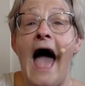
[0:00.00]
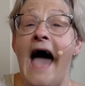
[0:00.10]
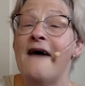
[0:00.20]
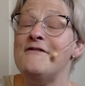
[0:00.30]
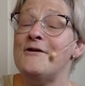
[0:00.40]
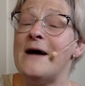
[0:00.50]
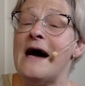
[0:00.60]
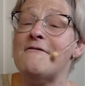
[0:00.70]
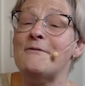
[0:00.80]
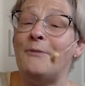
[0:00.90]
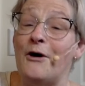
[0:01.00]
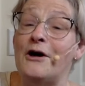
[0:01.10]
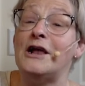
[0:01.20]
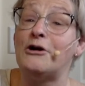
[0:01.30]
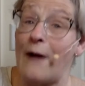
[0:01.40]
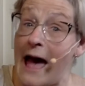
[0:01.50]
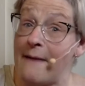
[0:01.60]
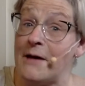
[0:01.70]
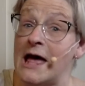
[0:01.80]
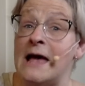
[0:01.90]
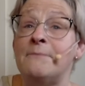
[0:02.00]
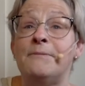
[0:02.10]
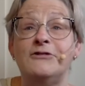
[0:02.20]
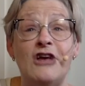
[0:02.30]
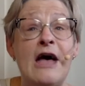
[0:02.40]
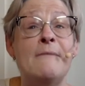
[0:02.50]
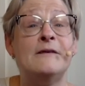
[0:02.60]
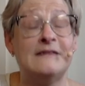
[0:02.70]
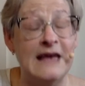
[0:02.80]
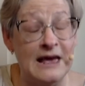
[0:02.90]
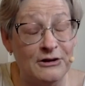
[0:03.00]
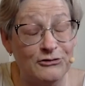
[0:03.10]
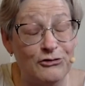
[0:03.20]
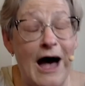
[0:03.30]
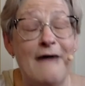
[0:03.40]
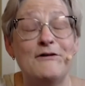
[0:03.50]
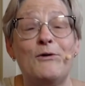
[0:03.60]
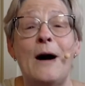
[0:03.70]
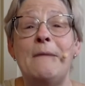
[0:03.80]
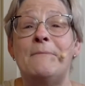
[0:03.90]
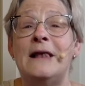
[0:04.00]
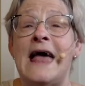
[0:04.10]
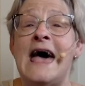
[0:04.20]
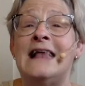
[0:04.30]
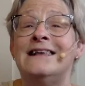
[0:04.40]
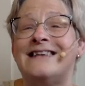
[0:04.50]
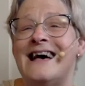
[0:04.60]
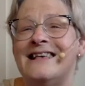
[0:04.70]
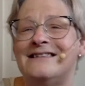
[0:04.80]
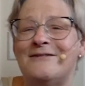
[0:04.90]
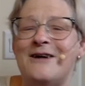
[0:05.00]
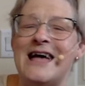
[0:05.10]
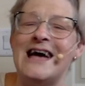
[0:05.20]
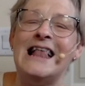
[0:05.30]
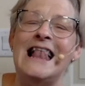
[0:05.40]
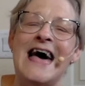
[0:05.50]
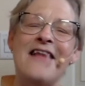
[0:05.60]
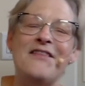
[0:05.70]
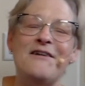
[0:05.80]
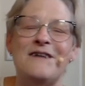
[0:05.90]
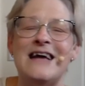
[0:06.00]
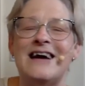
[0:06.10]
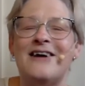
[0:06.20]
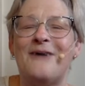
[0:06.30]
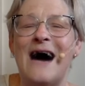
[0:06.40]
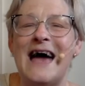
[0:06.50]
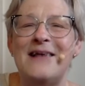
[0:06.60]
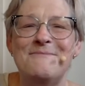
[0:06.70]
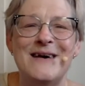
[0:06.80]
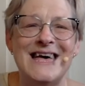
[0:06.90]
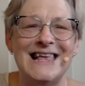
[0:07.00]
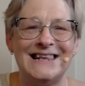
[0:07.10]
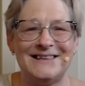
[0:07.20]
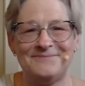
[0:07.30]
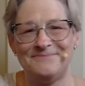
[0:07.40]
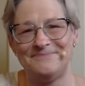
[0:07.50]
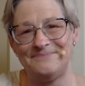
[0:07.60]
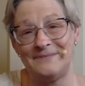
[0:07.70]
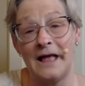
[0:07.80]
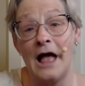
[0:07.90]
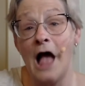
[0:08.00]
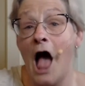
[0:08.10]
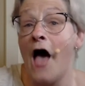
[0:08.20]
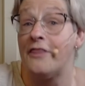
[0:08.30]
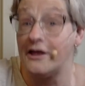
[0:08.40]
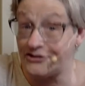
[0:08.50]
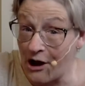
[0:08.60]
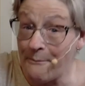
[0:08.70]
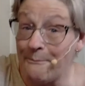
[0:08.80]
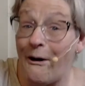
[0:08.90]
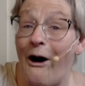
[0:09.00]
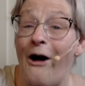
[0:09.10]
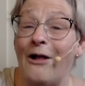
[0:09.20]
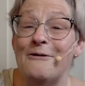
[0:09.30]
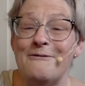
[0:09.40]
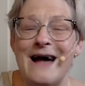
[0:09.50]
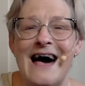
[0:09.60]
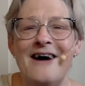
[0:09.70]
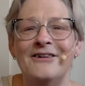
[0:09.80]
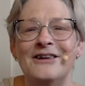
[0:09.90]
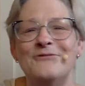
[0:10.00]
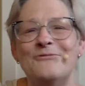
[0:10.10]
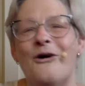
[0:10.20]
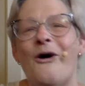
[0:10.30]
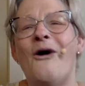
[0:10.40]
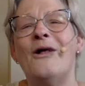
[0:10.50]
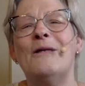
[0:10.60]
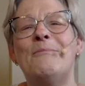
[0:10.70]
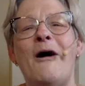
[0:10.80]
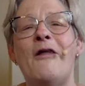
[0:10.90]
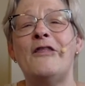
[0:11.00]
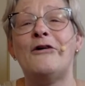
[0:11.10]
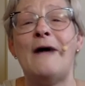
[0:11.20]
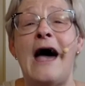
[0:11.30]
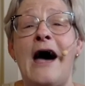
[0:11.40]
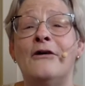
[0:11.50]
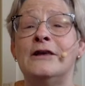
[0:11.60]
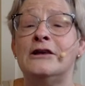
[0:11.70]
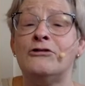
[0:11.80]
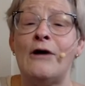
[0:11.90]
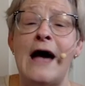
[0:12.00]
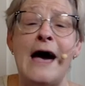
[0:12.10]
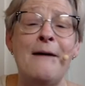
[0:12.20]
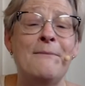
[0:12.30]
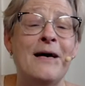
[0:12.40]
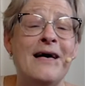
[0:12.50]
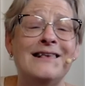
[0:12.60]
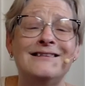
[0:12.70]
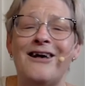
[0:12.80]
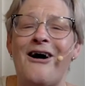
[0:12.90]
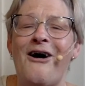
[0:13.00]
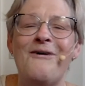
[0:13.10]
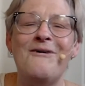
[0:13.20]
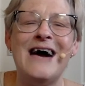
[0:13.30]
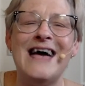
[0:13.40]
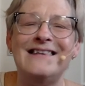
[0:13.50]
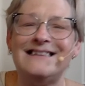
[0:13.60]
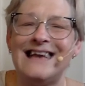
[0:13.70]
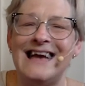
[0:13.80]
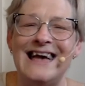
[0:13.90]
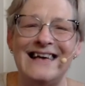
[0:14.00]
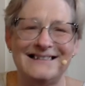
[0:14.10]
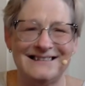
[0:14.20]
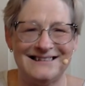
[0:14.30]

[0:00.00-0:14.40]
Have you ever put a grandma in pajamas? It'll drive you quite bananas, cause they wiggle and they wriggle quite a bit. They jump all around and roll upon the ground, and grandmas always kiss.